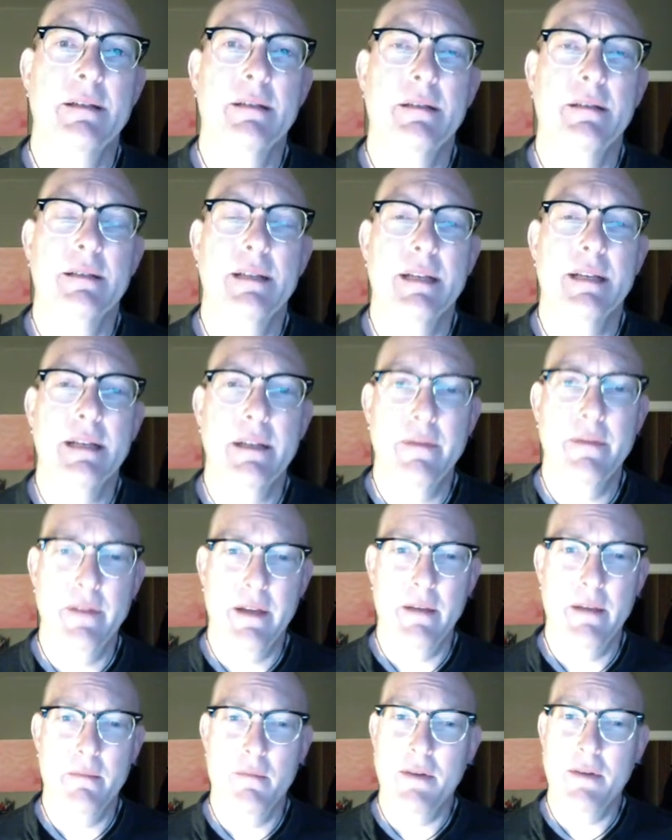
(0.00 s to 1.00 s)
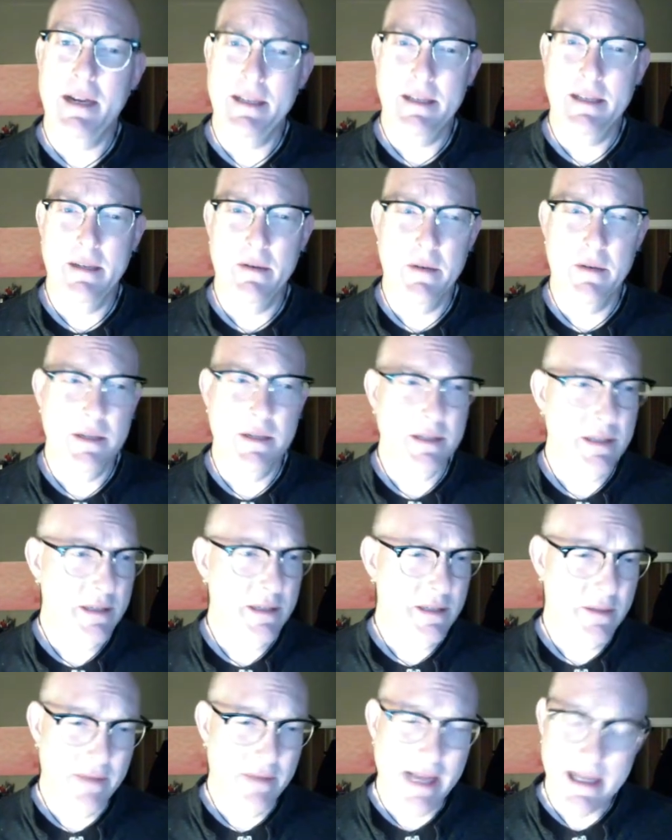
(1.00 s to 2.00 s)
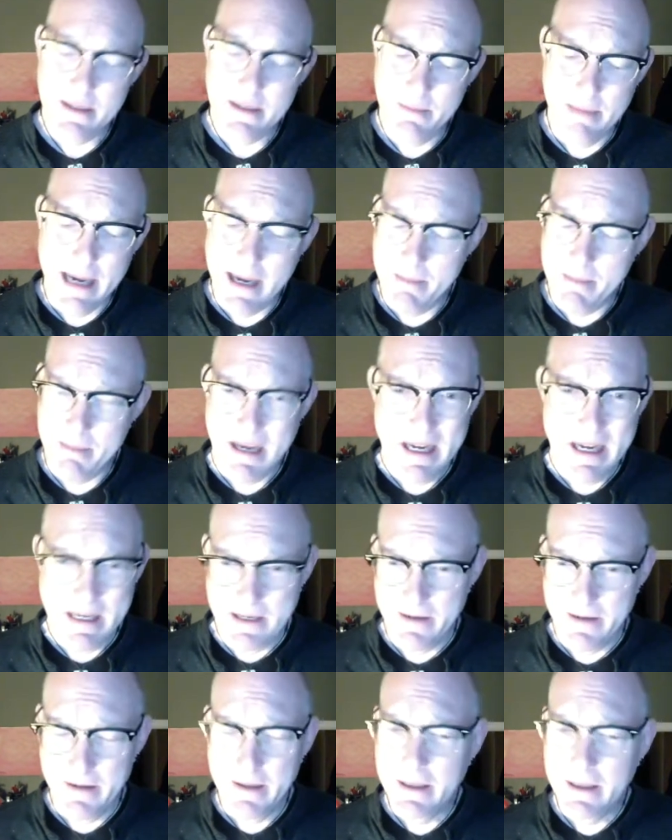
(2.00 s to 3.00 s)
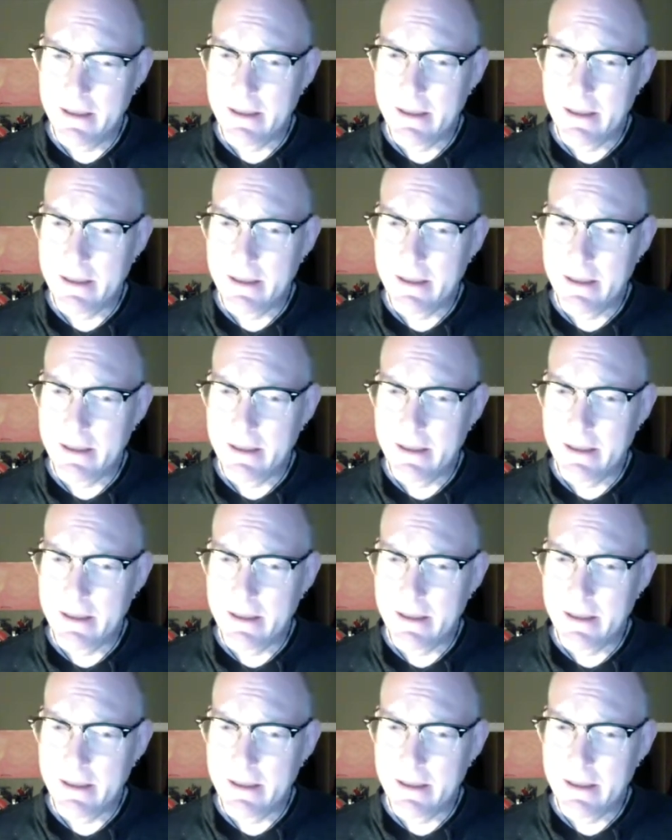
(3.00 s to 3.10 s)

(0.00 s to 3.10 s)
significant price increases. So that's my opinion.